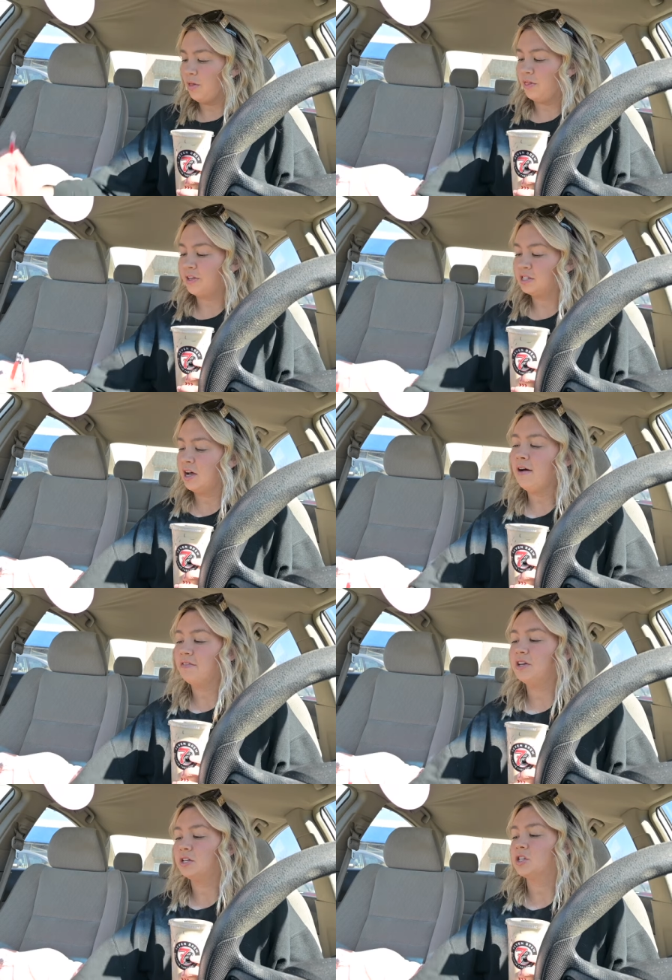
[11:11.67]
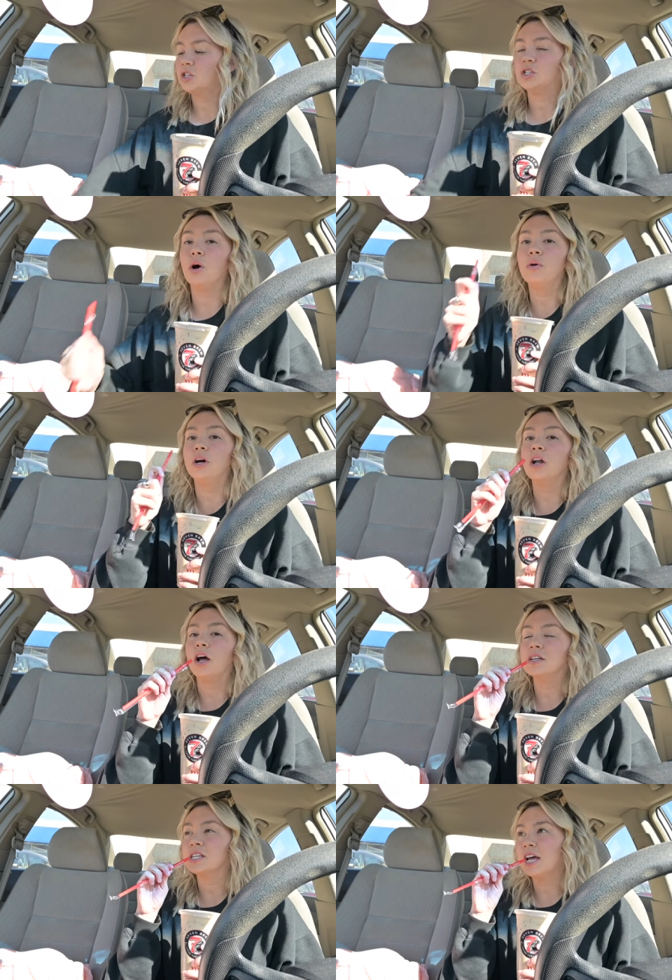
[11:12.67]
This stuff is so good,
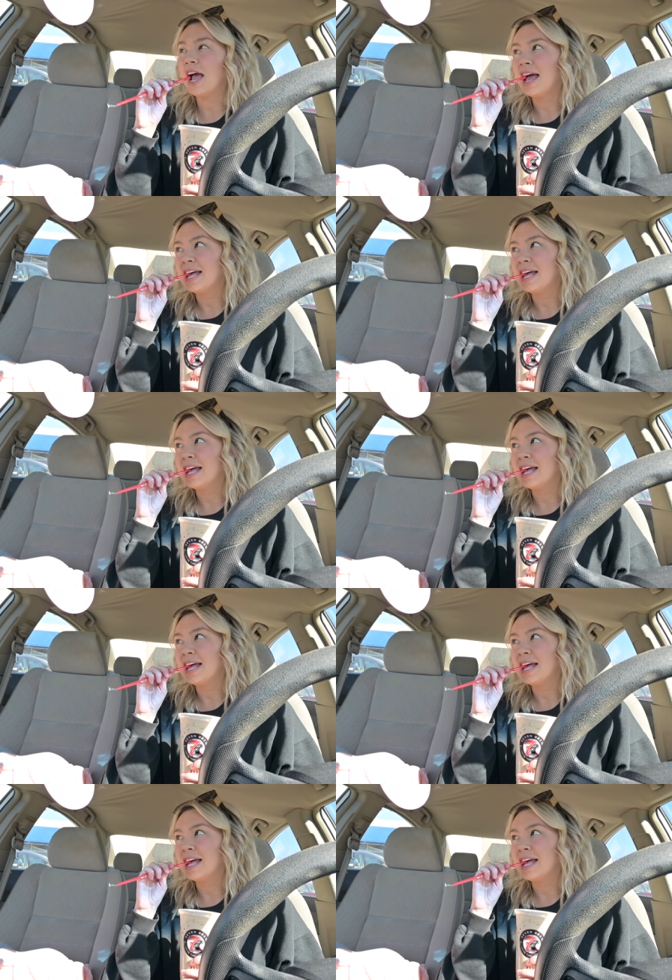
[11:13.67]
honestly.